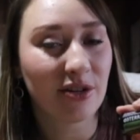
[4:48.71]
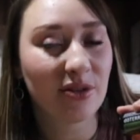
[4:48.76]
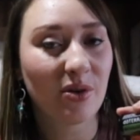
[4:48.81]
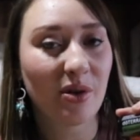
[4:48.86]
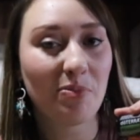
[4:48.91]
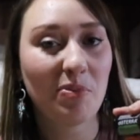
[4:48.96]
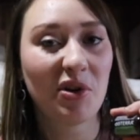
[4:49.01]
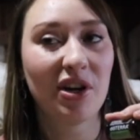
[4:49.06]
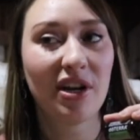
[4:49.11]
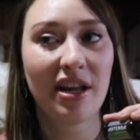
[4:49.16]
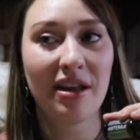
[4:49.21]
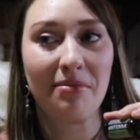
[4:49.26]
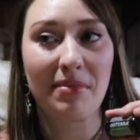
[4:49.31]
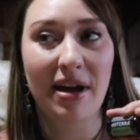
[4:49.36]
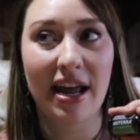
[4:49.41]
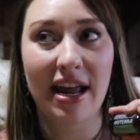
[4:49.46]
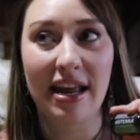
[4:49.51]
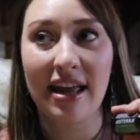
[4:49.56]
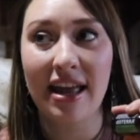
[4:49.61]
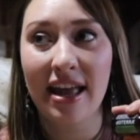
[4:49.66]
So I put it in
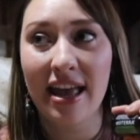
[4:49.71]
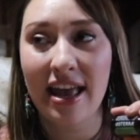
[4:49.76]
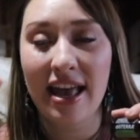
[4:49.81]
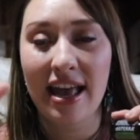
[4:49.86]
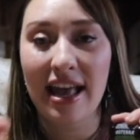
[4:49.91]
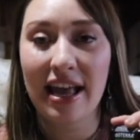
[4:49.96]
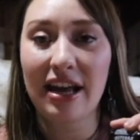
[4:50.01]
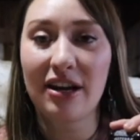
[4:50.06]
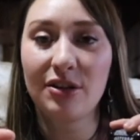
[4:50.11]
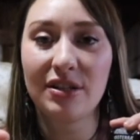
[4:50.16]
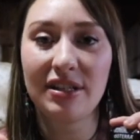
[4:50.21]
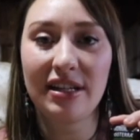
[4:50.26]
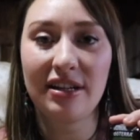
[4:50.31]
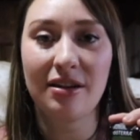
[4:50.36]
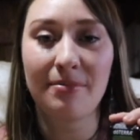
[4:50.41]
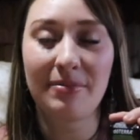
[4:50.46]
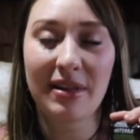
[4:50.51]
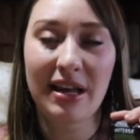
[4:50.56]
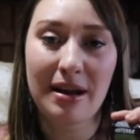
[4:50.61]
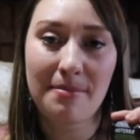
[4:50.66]
my hair
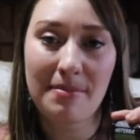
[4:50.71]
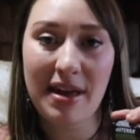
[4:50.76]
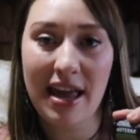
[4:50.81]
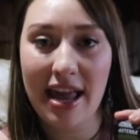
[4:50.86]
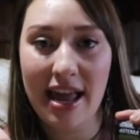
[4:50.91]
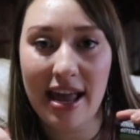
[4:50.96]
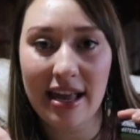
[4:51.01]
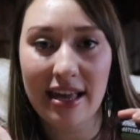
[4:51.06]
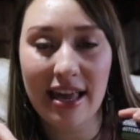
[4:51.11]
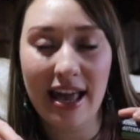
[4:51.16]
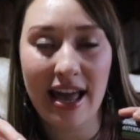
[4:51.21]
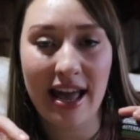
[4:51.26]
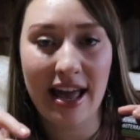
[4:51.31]
serum that I make